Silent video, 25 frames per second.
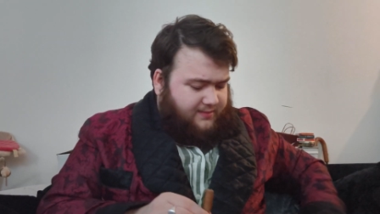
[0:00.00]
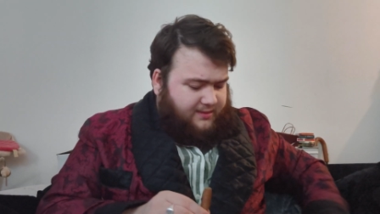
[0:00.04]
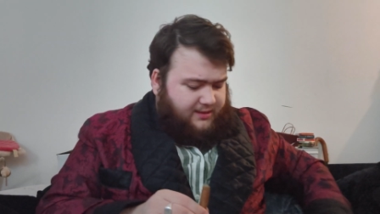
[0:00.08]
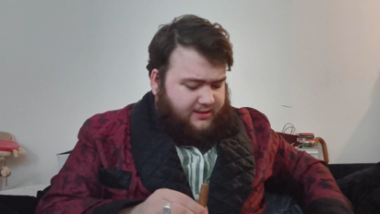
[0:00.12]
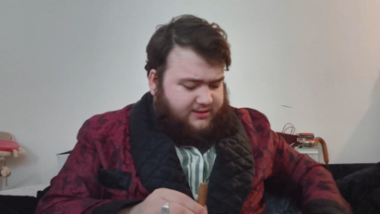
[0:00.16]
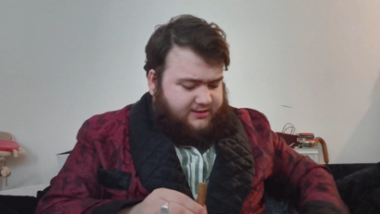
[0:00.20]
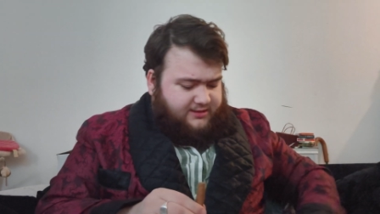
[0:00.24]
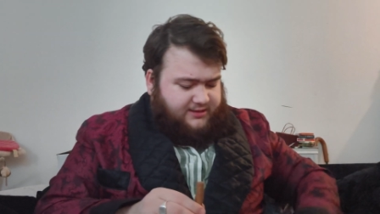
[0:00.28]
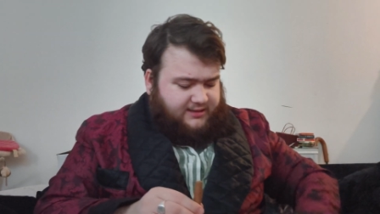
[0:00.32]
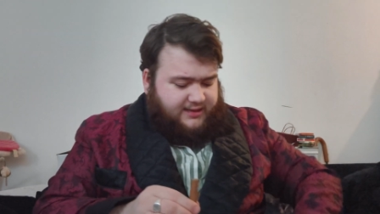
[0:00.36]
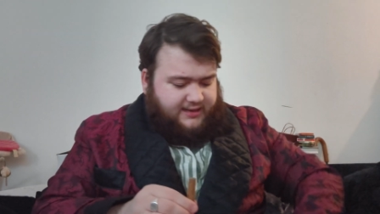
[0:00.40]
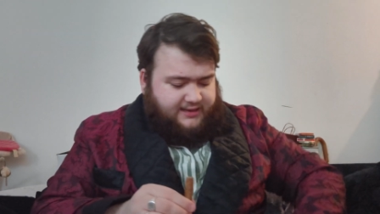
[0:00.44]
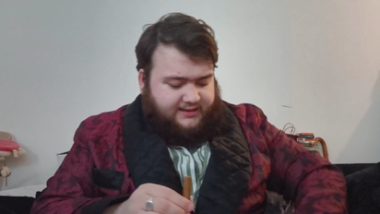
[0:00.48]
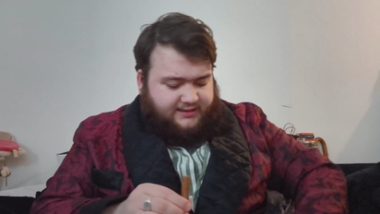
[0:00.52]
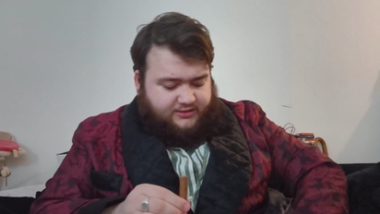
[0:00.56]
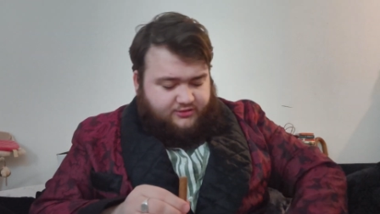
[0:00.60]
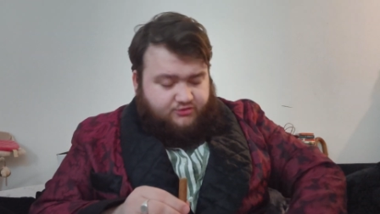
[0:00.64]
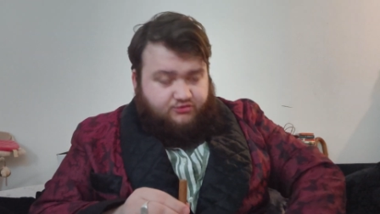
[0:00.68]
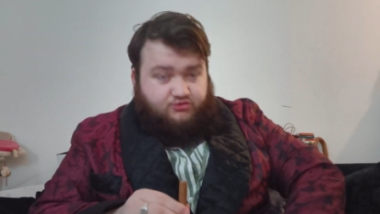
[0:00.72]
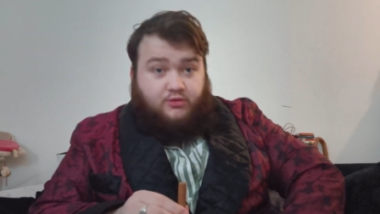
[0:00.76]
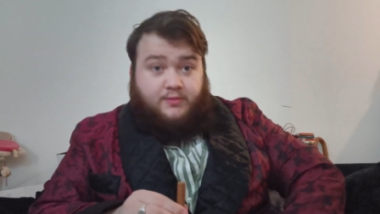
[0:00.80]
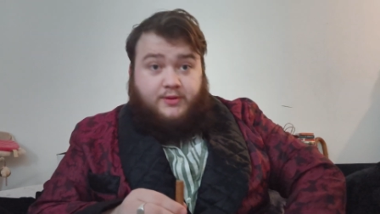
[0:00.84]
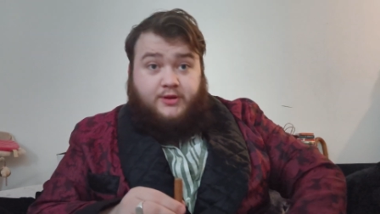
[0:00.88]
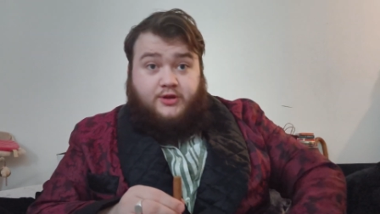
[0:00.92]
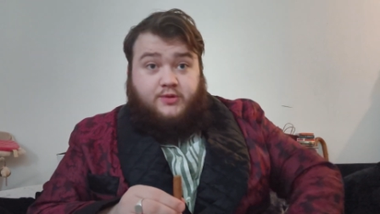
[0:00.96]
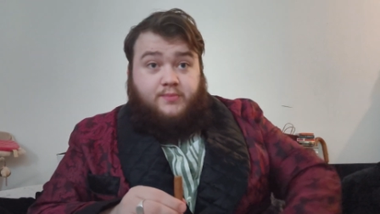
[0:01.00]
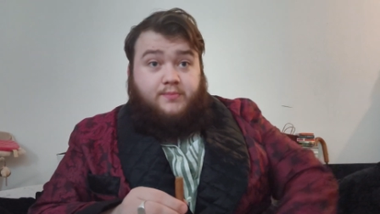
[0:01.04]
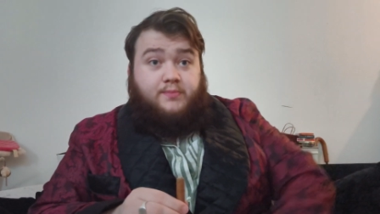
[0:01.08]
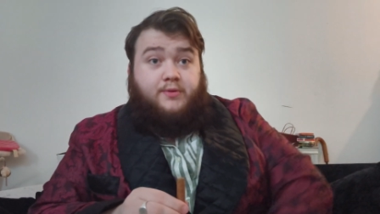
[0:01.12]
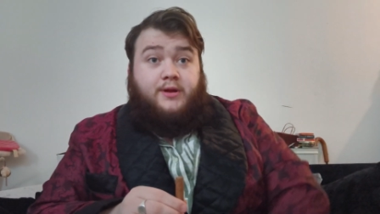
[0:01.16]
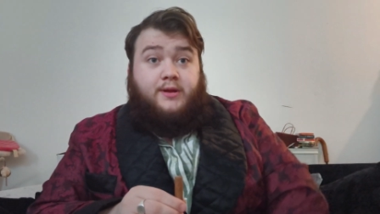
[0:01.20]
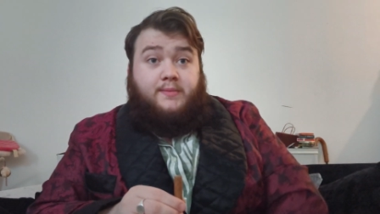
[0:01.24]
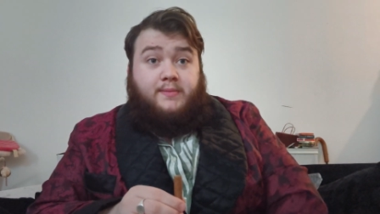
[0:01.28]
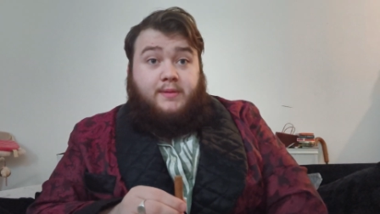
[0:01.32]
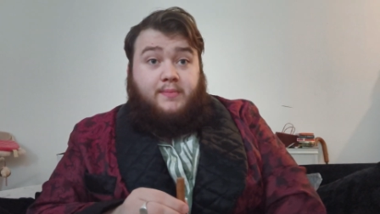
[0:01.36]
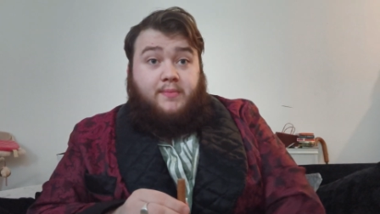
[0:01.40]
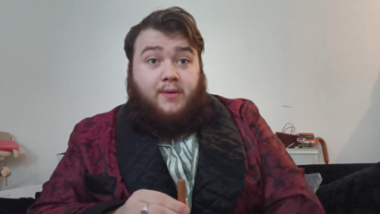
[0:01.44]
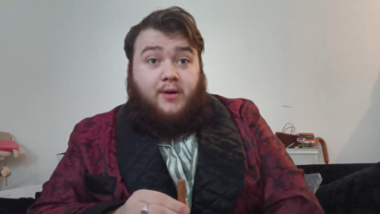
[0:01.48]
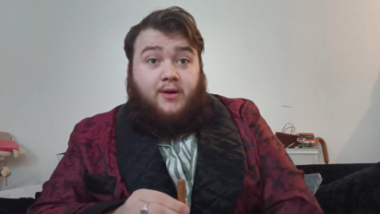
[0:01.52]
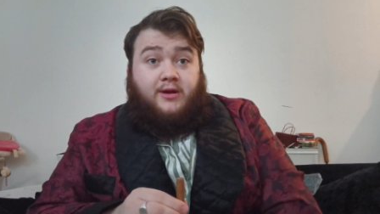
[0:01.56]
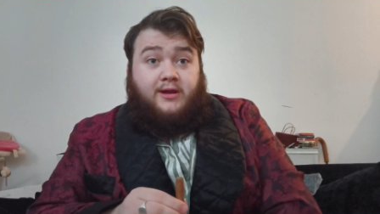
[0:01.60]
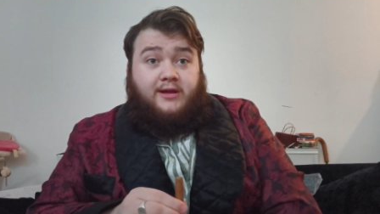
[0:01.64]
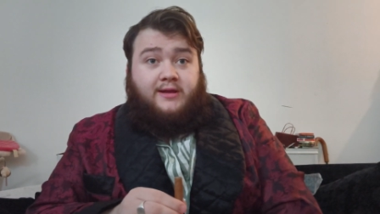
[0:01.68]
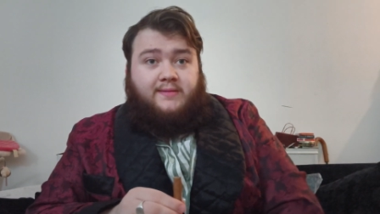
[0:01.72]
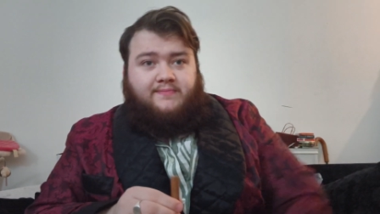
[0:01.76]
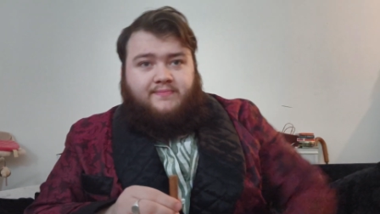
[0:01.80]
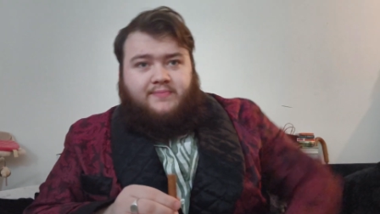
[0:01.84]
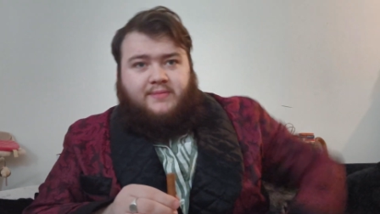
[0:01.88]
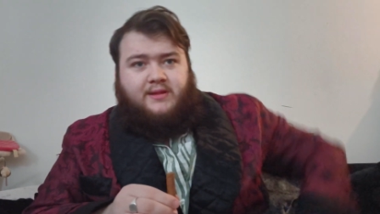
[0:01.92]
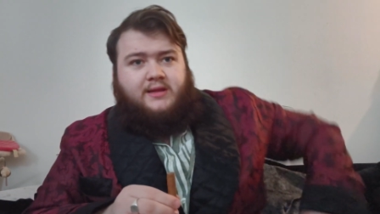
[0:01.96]
Let's collect this rubbish and put it in my
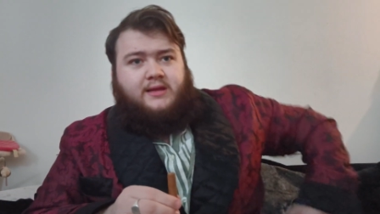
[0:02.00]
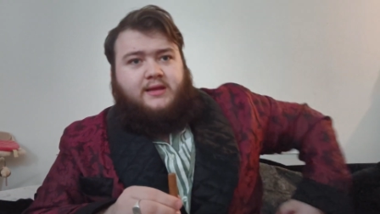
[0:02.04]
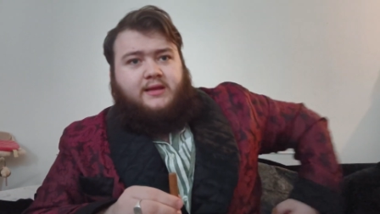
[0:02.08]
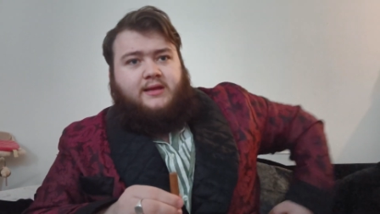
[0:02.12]
pocket.